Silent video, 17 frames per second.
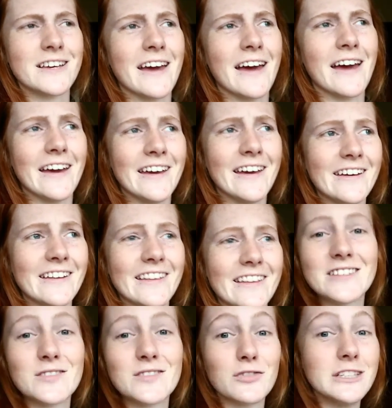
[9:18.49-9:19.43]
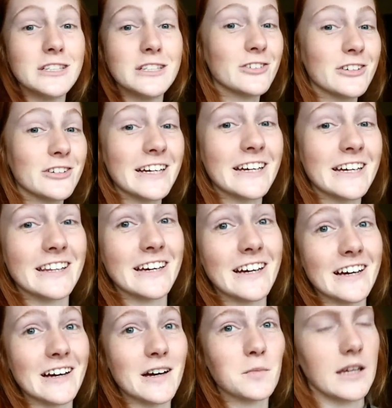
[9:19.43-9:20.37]
I was like, hey, let's recreate
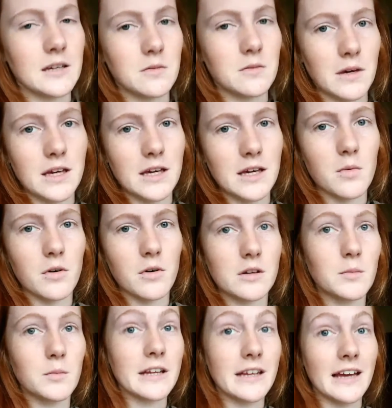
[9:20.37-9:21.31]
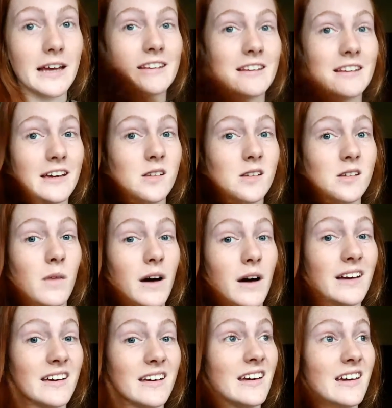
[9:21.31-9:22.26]
that. He had makeup on, but he had like
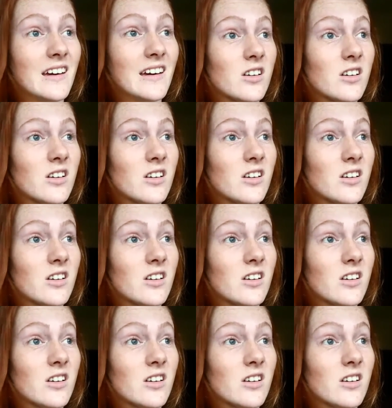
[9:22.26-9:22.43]
my